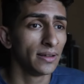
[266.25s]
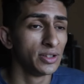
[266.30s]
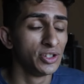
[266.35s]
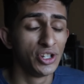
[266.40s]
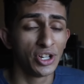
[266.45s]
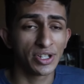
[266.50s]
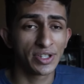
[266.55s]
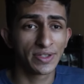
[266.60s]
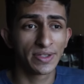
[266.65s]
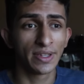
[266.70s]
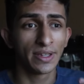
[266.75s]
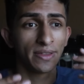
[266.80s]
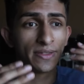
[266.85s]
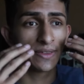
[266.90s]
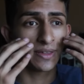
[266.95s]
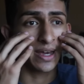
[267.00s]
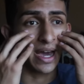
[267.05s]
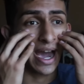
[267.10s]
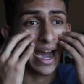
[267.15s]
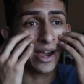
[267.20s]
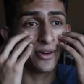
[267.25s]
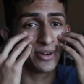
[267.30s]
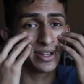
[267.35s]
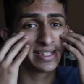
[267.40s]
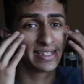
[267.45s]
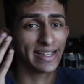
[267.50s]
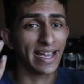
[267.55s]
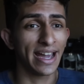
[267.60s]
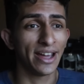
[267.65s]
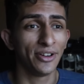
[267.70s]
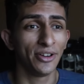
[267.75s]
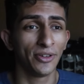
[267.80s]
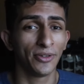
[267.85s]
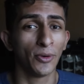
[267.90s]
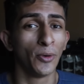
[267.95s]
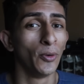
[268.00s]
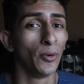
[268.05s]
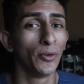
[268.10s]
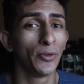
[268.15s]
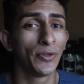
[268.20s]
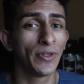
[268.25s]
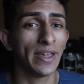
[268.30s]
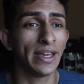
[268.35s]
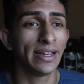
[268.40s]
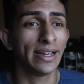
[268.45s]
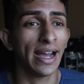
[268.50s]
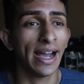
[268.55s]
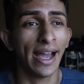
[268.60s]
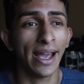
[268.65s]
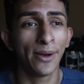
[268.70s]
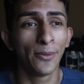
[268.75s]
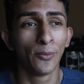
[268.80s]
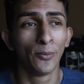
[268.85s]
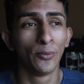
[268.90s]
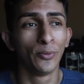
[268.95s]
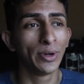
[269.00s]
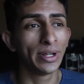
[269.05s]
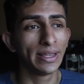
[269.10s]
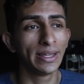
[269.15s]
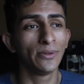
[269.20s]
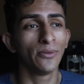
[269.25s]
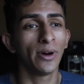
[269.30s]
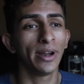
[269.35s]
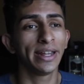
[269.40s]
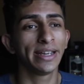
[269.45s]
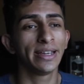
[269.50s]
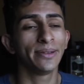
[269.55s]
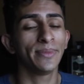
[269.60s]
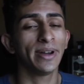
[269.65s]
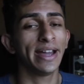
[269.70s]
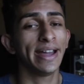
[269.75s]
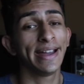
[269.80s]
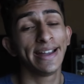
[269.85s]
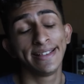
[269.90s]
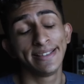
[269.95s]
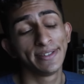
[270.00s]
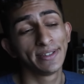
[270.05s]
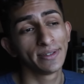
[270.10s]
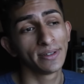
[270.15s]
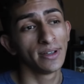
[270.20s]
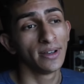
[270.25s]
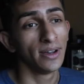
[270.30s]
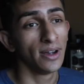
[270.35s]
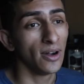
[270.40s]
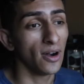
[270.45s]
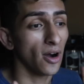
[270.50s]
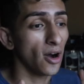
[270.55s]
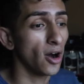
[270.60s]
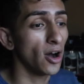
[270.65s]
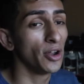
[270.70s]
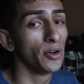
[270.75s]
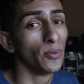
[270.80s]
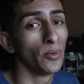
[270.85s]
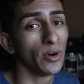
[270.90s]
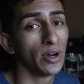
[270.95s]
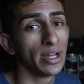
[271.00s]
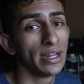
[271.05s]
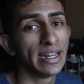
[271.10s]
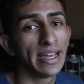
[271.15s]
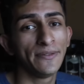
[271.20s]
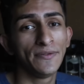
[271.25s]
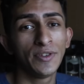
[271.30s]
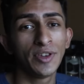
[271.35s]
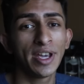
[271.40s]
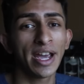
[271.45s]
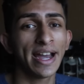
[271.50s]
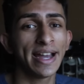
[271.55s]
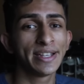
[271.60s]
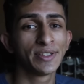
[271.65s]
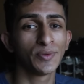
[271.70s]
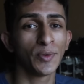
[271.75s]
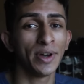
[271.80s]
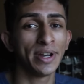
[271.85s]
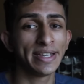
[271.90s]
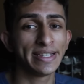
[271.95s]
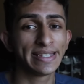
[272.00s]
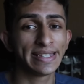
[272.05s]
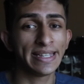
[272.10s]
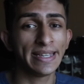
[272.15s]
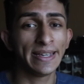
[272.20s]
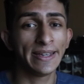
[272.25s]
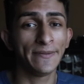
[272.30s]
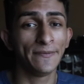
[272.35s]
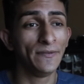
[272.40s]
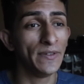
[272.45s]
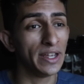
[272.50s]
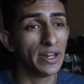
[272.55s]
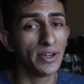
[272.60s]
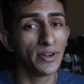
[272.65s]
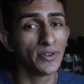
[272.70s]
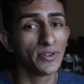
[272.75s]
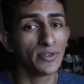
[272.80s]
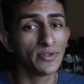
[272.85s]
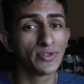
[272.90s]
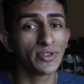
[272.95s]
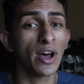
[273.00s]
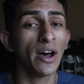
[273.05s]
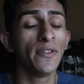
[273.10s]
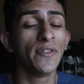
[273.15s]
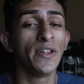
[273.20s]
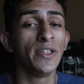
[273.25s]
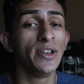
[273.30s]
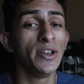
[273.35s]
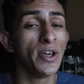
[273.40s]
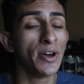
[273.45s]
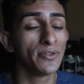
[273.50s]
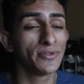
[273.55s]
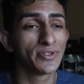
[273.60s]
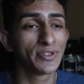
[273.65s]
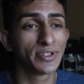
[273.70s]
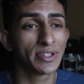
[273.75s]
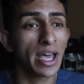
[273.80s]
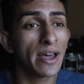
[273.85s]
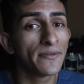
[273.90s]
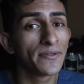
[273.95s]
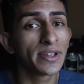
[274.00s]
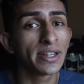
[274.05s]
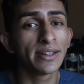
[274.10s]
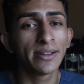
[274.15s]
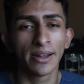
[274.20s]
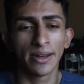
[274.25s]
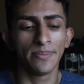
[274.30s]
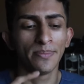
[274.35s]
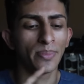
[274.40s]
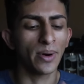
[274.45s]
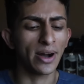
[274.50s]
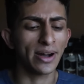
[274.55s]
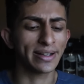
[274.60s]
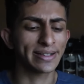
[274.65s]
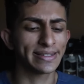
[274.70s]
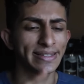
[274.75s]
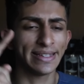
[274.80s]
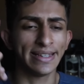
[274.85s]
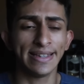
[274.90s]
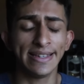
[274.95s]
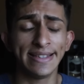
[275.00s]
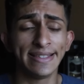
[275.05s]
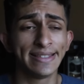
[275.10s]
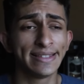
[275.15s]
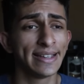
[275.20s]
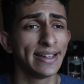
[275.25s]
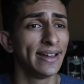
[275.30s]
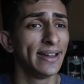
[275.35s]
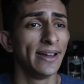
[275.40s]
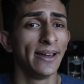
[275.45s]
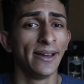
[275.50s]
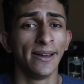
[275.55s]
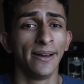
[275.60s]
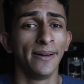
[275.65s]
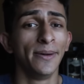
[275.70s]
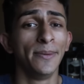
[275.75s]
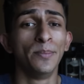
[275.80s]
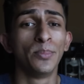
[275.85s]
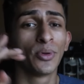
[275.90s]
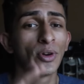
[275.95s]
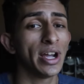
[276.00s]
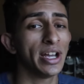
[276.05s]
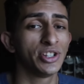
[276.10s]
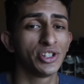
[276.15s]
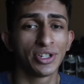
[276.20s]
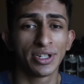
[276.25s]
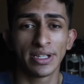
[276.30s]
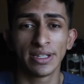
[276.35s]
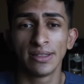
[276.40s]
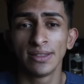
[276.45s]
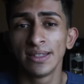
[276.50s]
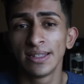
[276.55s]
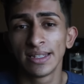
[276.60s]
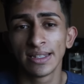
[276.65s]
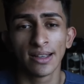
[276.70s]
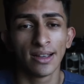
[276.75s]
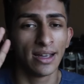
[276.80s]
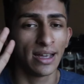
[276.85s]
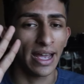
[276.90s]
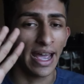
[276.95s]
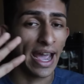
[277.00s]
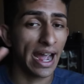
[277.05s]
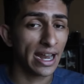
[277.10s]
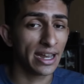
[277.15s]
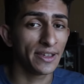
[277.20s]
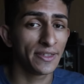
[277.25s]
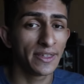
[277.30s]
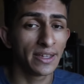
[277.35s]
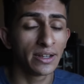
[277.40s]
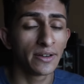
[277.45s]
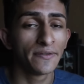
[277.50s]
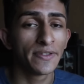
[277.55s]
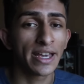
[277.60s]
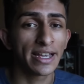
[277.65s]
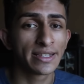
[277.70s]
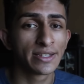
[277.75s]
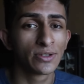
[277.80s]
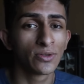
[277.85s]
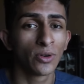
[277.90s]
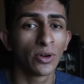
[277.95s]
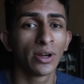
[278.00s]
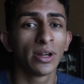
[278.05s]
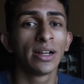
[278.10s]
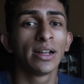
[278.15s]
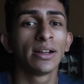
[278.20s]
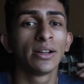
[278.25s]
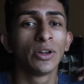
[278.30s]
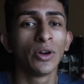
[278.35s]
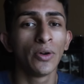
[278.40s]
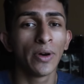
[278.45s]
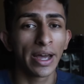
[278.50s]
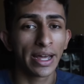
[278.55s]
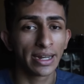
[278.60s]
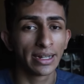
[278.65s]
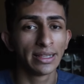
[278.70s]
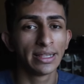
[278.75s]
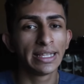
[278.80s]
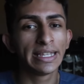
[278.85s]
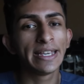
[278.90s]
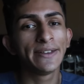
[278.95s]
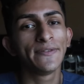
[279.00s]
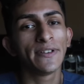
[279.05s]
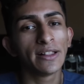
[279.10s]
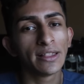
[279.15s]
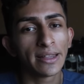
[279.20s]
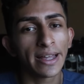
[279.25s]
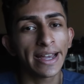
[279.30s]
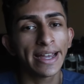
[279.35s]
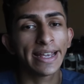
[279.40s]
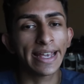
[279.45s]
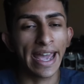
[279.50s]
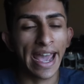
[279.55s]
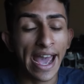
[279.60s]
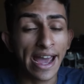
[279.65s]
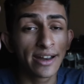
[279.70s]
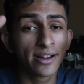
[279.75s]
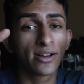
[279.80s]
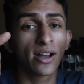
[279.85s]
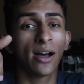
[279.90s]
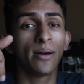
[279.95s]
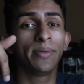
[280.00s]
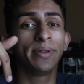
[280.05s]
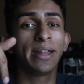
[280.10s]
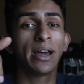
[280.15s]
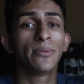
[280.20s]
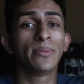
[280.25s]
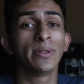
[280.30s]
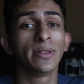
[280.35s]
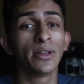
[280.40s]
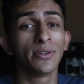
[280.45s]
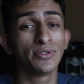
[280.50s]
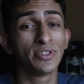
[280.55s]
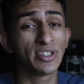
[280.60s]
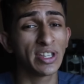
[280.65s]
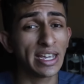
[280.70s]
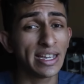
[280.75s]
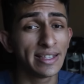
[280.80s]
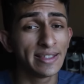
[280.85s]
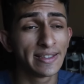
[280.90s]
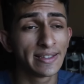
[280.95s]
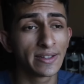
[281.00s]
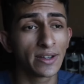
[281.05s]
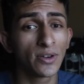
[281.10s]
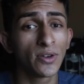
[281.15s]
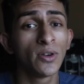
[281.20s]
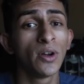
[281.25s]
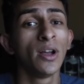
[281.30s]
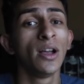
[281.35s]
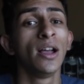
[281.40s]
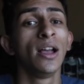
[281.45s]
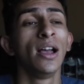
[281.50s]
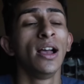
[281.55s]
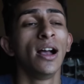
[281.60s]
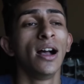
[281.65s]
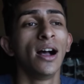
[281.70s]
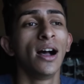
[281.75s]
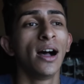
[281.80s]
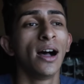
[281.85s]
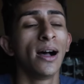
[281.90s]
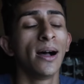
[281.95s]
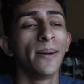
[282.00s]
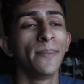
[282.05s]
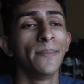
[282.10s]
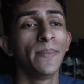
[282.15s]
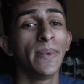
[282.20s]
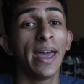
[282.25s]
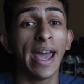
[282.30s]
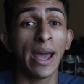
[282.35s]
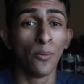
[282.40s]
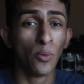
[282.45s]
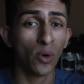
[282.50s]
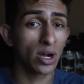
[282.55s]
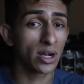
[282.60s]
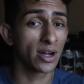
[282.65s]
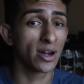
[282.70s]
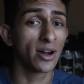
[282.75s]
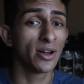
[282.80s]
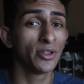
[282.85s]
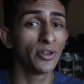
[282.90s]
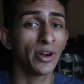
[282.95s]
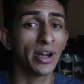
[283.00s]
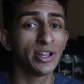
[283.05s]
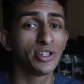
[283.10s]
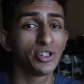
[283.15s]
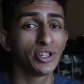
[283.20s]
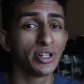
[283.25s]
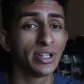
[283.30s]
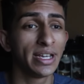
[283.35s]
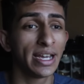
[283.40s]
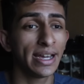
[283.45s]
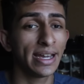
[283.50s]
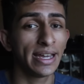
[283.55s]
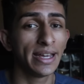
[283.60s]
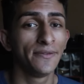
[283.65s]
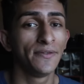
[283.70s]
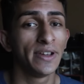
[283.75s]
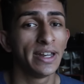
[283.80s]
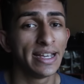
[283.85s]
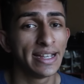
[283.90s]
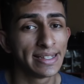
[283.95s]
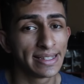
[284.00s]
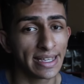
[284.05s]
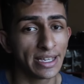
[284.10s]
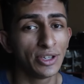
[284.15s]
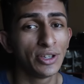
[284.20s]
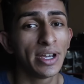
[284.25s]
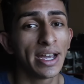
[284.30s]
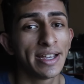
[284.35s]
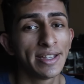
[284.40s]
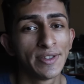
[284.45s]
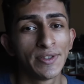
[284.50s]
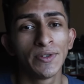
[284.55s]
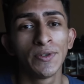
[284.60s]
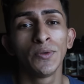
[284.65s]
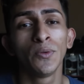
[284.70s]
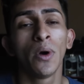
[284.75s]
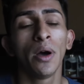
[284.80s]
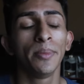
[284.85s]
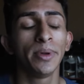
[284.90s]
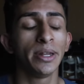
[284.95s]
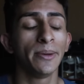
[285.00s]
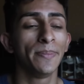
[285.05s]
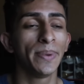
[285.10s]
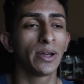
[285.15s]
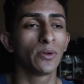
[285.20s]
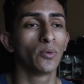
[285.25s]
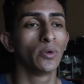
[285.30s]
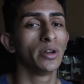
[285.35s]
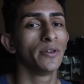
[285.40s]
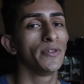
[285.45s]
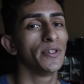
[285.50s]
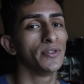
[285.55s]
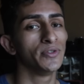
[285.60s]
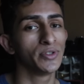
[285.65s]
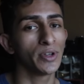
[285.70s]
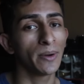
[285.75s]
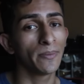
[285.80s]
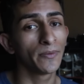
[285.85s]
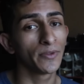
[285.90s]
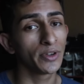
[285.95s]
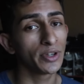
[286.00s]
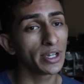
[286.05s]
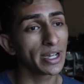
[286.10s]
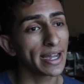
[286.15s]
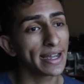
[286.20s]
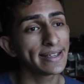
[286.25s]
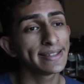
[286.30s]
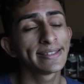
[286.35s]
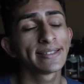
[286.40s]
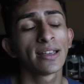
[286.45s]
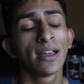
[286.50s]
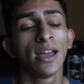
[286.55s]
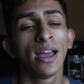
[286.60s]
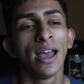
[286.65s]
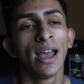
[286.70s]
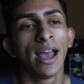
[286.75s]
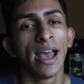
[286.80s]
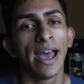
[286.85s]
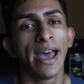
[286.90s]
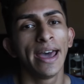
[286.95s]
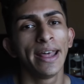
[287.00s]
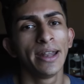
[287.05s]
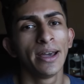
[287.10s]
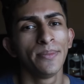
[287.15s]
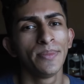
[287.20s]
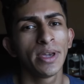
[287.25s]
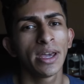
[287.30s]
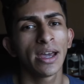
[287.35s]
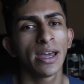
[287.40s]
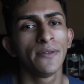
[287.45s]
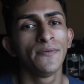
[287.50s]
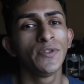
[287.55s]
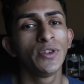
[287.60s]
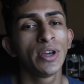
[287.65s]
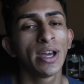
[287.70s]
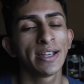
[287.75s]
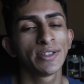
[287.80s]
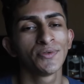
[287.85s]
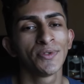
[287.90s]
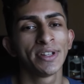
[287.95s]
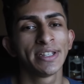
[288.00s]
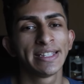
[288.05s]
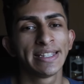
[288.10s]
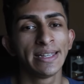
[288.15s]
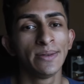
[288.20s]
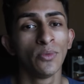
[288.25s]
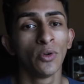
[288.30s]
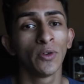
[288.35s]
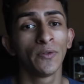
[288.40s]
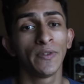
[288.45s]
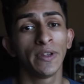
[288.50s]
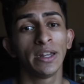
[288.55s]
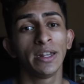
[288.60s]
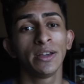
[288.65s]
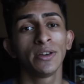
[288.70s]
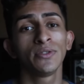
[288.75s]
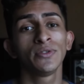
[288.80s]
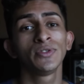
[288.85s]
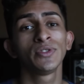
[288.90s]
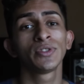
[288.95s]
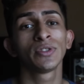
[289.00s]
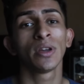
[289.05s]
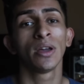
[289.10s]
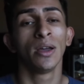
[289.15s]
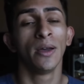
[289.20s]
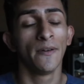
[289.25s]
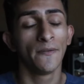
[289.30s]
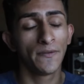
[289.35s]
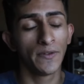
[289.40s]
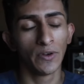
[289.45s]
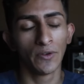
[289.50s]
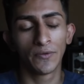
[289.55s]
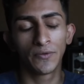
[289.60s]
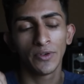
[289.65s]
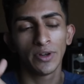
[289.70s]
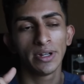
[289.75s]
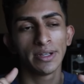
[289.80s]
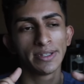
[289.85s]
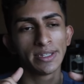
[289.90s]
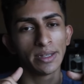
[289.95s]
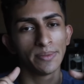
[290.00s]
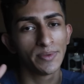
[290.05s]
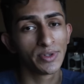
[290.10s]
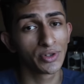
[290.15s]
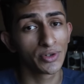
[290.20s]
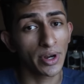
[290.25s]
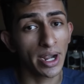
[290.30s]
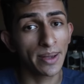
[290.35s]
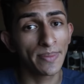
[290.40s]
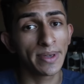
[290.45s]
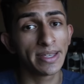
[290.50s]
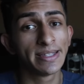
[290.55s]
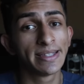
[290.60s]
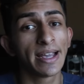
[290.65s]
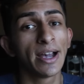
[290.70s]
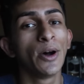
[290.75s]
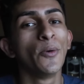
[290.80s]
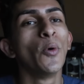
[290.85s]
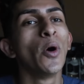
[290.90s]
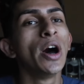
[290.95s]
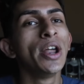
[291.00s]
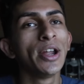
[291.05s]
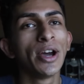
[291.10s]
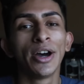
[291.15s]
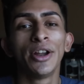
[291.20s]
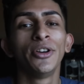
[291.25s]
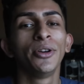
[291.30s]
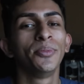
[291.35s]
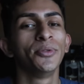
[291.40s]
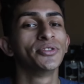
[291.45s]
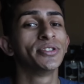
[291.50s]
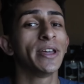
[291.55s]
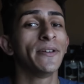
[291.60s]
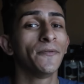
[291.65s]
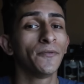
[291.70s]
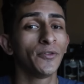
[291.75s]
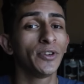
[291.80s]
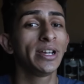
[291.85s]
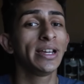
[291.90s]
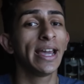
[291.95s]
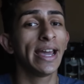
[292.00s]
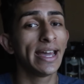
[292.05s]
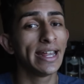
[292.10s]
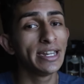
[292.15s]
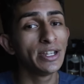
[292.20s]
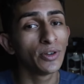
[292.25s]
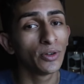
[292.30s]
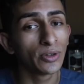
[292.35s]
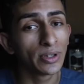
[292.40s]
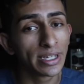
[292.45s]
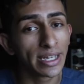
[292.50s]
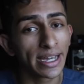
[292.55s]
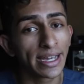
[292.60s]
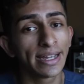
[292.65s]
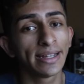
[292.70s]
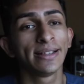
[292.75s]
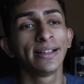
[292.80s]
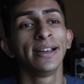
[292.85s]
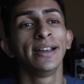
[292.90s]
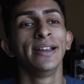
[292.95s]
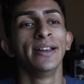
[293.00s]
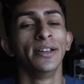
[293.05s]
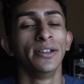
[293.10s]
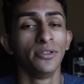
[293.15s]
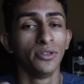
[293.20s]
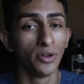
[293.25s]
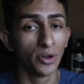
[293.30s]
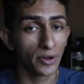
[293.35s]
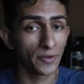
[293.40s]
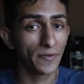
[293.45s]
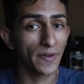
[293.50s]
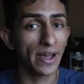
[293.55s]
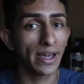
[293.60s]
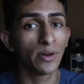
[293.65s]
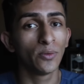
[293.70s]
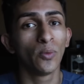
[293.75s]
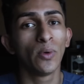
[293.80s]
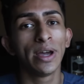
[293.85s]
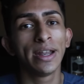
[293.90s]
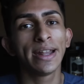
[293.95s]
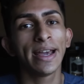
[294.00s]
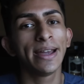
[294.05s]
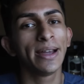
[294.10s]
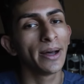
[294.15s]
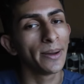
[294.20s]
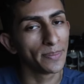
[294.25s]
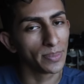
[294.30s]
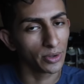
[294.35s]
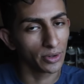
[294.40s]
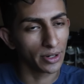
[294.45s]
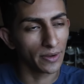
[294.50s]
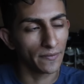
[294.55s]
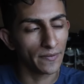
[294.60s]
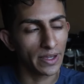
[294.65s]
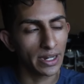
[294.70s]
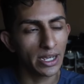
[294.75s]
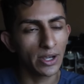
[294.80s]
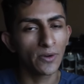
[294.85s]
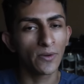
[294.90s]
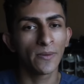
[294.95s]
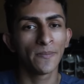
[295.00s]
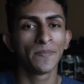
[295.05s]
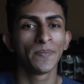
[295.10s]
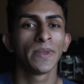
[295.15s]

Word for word: Just the, the iris scanner whole thing, I really want to get my hands on one. If you guys want to see videos on the Note seven, unboxings, impressions, anything of that sort, go ahead and leave a like and a comment down below saying so. Um, and what color I should get, if it is that you guys do want me to pick one of those up for you guys. And um, yeah, if you guys want to see more videos, feel free to subscribe. It's one hundred percent free, and you'll get notified when I upload a video.